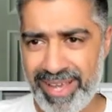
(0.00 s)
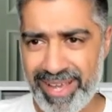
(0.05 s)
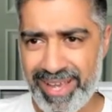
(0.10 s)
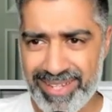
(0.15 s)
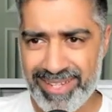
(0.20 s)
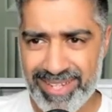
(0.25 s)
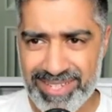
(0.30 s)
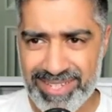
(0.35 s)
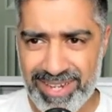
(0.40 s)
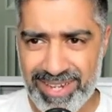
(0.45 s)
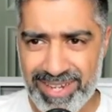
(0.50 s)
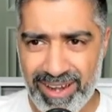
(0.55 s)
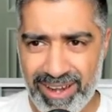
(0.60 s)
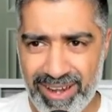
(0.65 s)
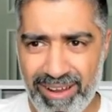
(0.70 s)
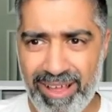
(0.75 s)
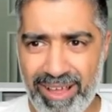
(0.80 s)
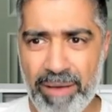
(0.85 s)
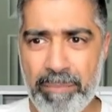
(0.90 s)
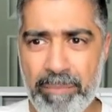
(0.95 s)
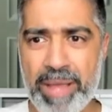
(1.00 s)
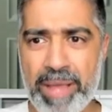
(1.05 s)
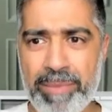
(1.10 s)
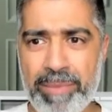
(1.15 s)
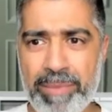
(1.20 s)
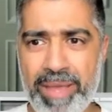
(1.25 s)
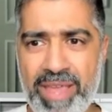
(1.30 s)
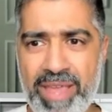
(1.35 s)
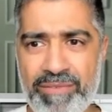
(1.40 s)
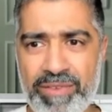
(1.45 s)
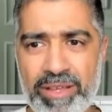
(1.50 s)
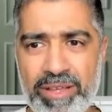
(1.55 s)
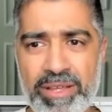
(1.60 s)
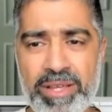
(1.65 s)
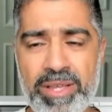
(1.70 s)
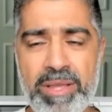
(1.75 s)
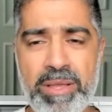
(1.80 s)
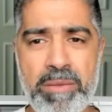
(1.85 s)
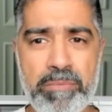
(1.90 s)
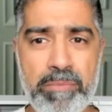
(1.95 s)
And there's a lot of buying behavior.
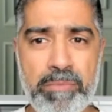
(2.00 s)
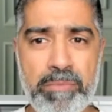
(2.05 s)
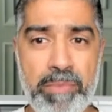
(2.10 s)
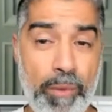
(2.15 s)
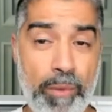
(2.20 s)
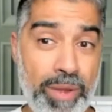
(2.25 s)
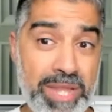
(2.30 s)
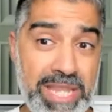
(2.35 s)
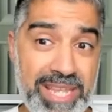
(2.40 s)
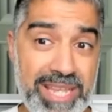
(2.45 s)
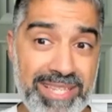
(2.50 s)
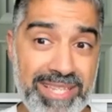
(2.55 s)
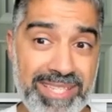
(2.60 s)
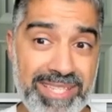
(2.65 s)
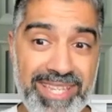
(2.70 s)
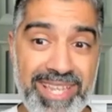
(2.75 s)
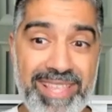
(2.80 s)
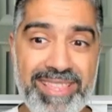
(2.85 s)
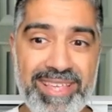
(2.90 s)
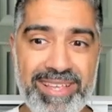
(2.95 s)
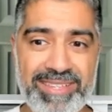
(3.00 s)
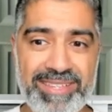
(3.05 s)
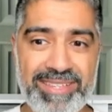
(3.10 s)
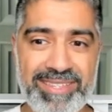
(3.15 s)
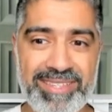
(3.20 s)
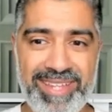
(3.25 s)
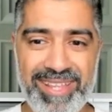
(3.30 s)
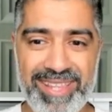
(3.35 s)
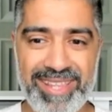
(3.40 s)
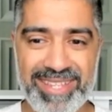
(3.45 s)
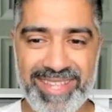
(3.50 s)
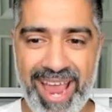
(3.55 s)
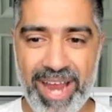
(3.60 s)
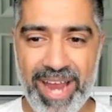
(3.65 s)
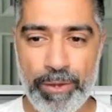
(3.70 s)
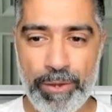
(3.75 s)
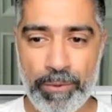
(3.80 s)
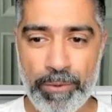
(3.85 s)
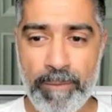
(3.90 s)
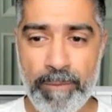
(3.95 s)
But when you see this at this
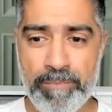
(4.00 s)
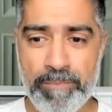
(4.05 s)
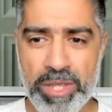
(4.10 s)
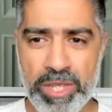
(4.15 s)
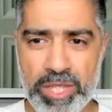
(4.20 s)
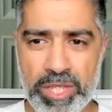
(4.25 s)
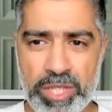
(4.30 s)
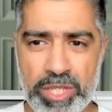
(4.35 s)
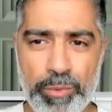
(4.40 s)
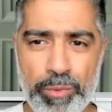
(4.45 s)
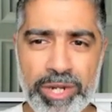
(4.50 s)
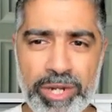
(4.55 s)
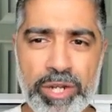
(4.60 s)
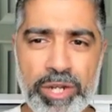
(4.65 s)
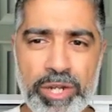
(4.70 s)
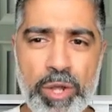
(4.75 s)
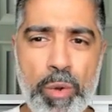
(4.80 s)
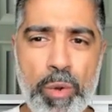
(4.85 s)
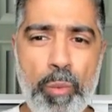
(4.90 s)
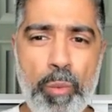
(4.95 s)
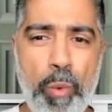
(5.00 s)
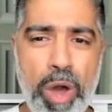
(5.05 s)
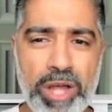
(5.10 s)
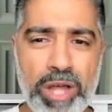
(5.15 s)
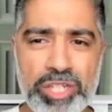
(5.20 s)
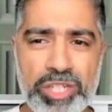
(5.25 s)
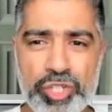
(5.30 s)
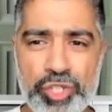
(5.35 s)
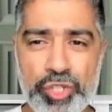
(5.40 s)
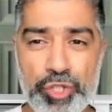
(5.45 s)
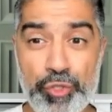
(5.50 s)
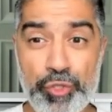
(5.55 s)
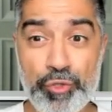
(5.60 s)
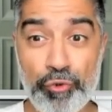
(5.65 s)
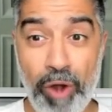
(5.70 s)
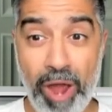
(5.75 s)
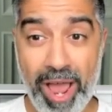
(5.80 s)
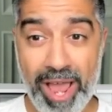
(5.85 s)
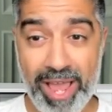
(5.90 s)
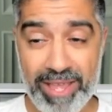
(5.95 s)
angle, you want to know what
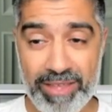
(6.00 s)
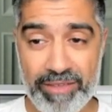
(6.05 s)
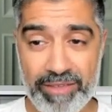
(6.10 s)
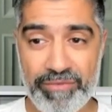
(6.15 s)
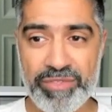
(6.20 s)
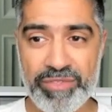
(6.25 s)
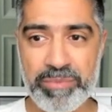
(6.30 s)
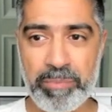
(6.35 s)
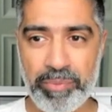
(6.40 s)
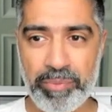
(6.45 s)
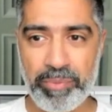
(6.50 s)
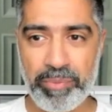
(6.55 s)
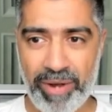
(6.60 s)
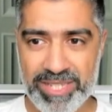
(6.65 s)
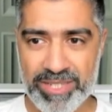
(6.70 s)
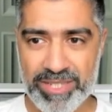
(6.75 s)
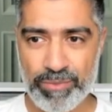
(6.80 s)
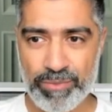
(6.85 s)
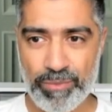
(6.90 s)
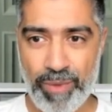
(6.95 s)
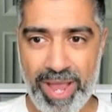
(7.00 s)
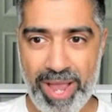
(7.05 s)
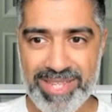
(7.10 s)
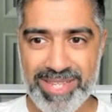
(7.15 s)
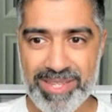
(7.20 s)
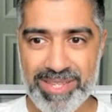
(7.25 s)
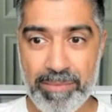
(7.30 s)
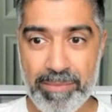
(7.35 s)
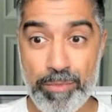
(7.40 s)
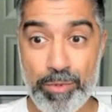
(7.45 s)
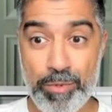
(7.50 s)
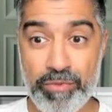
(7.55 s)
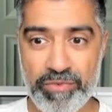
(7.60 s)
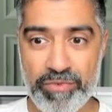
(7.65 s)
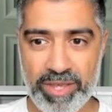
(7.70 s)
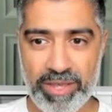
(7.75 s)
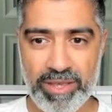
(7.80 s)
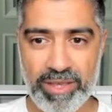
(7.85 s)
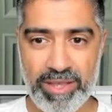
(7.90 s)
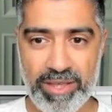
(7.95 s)
drives price. Why is it
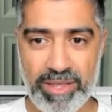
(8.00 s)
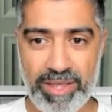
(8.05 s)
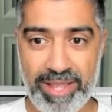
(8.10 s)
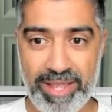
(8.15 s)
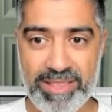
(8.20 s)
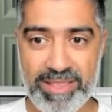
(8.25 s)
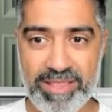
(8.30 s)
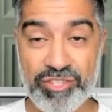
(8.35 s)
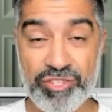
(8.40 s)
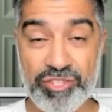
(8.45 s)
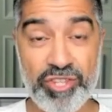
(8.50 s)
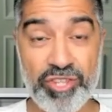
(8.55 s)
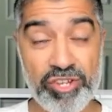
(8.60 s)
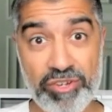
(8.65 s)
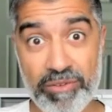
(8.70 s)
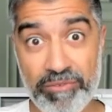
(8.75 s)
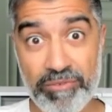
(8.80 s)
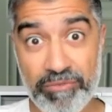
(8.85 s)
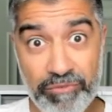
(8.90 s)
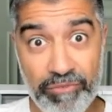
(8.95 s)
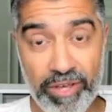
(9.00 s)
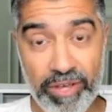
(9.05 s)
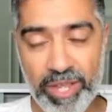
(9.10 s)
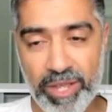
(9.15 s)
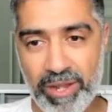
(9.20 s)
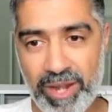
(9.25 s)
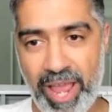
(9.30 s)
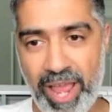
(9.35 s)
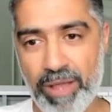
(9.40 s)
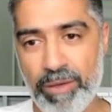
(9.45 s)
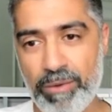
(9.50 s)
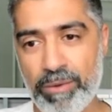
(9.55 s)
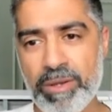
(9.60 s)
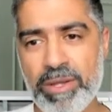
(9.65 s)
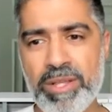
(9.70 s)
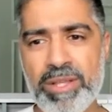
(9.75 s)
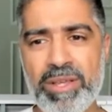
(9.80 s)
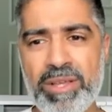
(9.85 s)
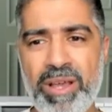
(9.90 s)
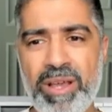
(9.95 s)
moving in such a vertical
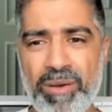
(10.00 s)
angle?